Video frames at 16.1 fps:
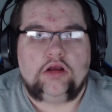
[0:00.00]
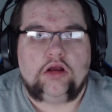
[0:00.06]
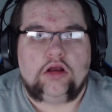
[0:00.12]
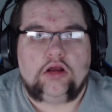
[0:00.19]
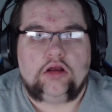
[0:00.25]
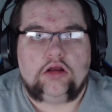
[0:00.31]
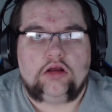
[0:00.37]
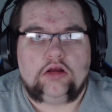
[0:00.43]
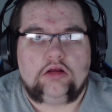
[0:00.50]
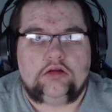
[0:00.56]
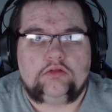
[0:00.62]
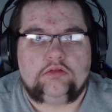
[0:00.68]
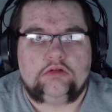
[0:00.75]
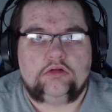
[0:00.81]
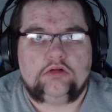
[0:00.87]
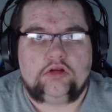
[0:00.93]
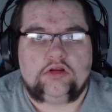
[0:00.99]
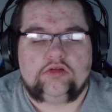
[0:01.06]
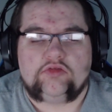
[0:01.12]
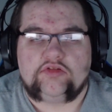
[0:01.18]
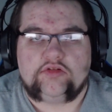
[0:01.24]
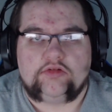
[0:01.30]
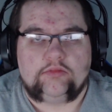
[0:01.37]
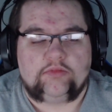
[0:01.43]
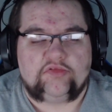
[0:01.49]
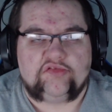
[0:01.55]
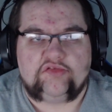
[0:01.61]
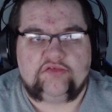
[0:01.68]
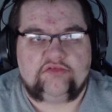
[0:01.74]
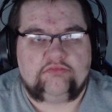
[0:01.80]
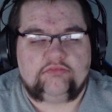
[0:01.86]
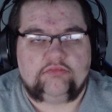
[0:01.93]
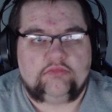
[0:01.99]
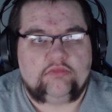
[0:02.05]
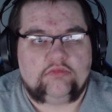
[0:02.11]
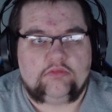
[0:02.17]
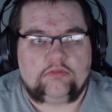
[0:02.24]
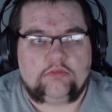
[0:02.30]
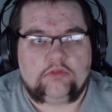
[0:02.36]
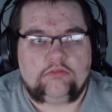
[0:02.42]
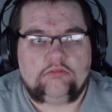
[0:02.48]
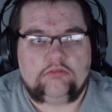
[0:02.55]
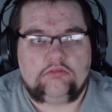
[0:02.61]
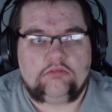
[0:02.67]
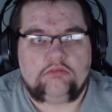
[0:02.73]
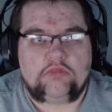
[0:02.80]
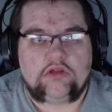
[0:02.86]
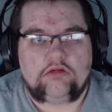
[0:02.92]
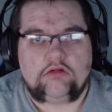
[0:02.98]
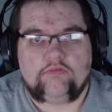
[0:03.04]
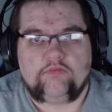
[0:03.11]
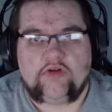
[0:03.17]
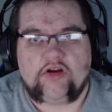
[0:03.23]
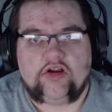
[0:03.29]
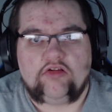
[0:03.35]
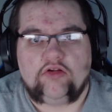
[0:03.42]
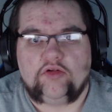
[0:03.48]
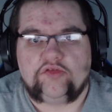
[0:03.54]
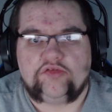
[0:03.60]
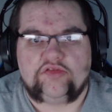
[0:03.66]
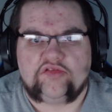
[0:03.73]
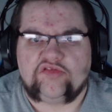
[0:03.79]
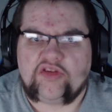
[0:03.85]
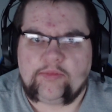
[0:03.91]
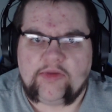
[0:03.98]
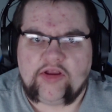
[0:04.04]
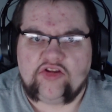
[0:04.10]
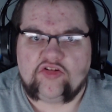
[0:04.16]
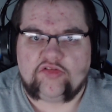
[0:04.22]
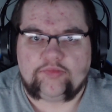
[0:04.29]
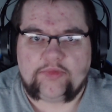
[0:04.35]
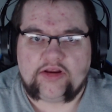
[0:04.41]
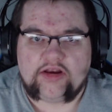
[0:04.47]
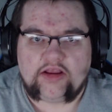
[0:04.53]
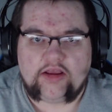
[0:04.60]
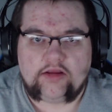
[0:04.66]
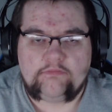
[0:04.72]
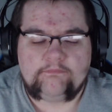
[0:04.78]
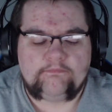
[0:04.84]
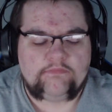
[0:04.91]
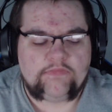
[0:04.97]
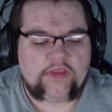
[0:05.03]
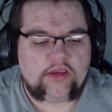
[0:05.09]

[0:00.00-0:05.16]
Uh, and she was very close, the same age as my dad.